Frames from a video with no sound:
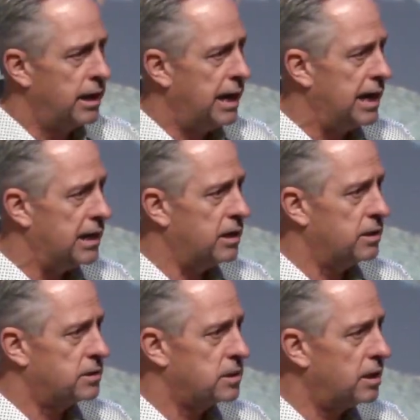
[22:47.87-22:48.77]
And
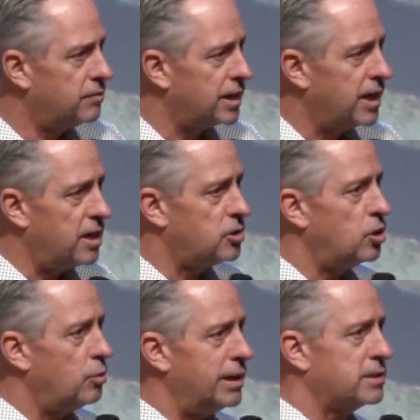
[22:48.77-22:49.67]
son of a gun,
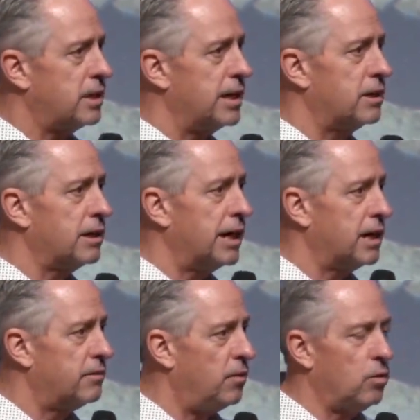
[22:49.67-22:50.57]
two weeks later, I
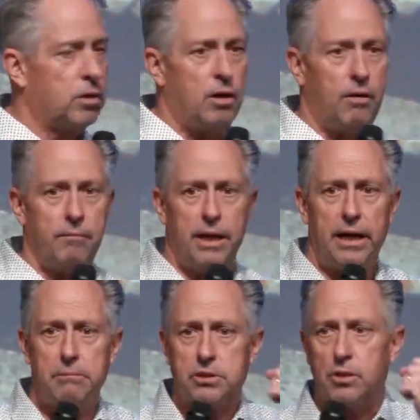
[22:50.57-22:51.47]
get a phone call.
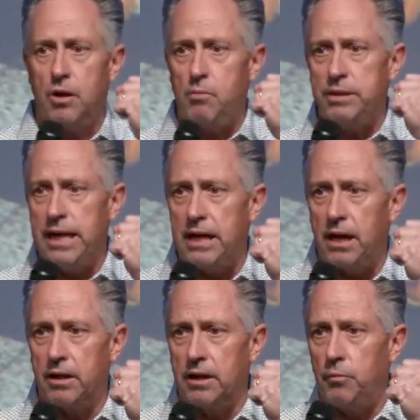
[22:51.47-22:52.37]
Hey, Mr. Loman, yeah,
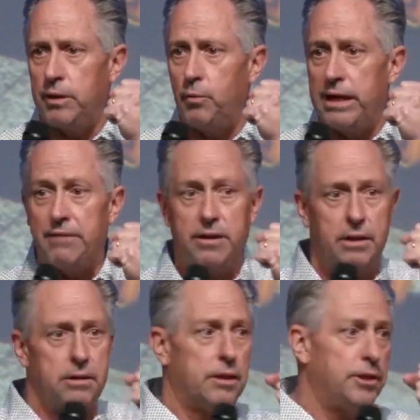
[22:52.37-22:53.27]
our, we, we have
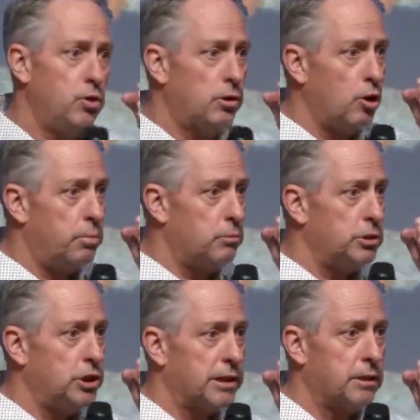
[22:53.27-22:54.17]
a, a, unit open.
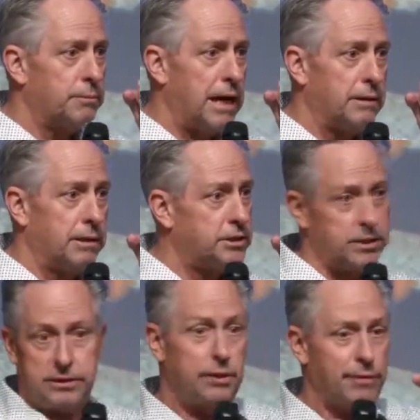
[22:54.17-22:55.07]
Would you like to come down?
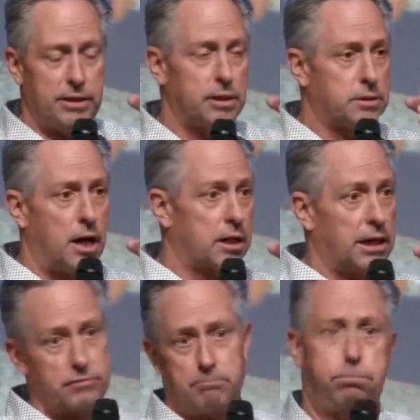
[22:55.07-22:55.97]
She, she wasn't even done
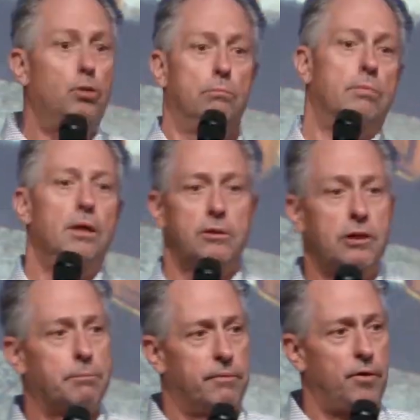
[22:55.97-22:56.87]
talking. I was, boom,
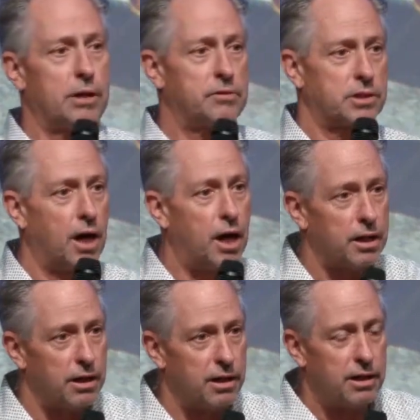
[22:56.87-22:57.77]
dropped the phone. I was
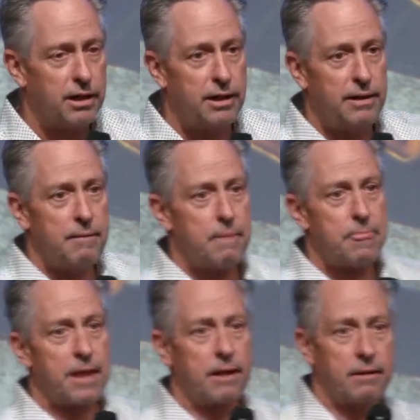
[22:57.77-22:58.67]
gone.
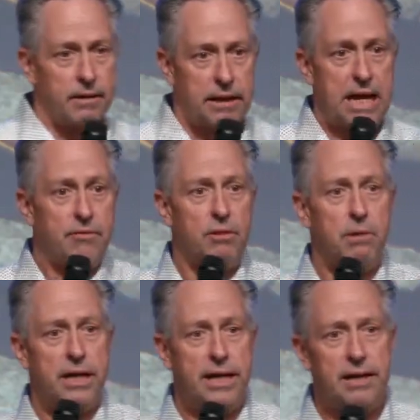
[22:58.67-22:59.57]
Gave her the
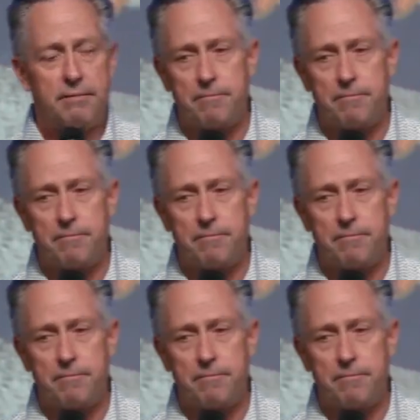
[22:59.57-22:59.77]
money.